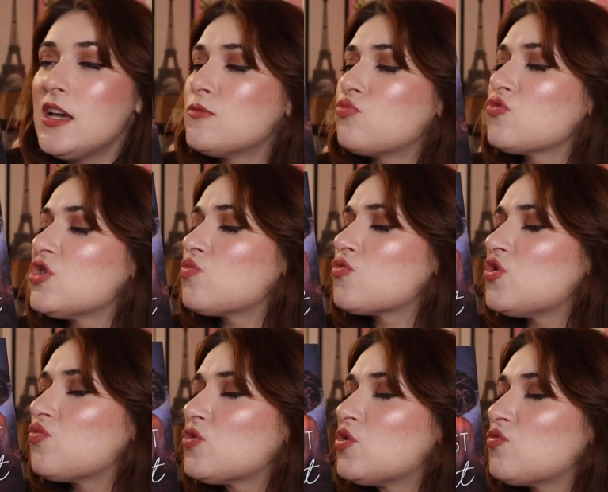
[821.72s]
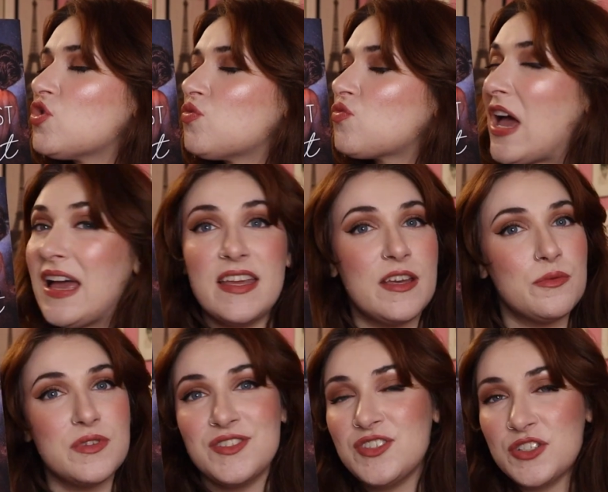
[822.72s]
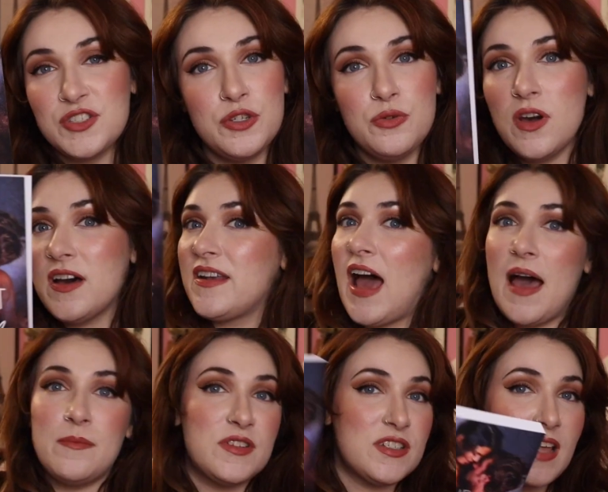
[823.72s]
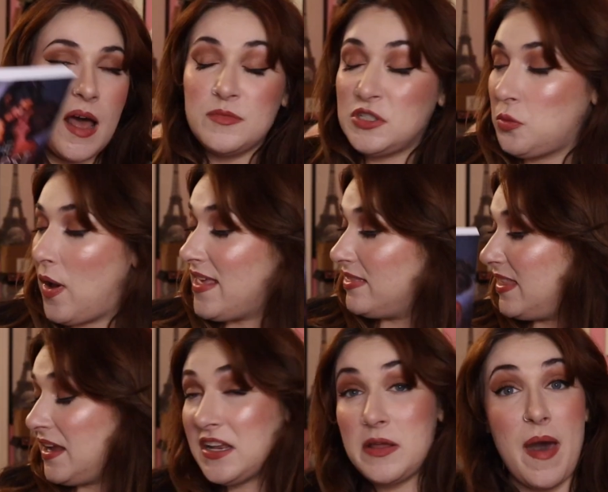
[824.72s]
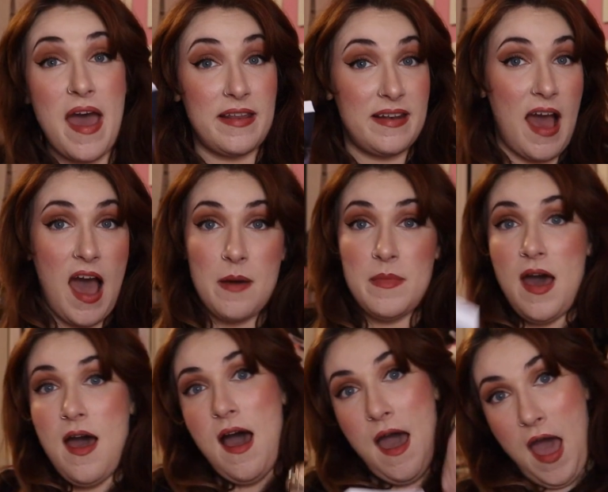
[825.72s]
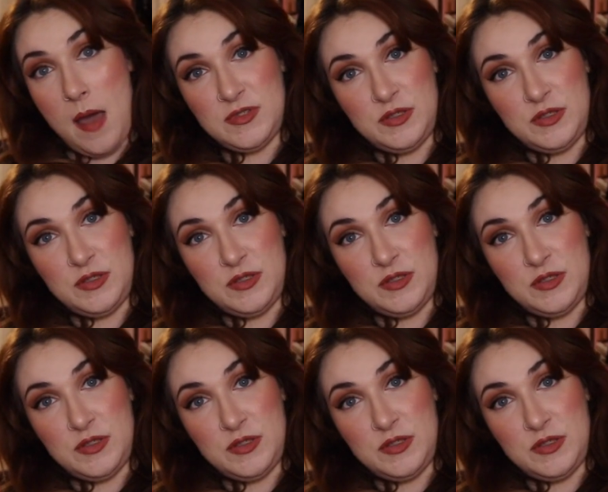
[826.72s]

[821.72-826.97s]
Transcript: it was just too good. I'm sweating thinking about it. I'm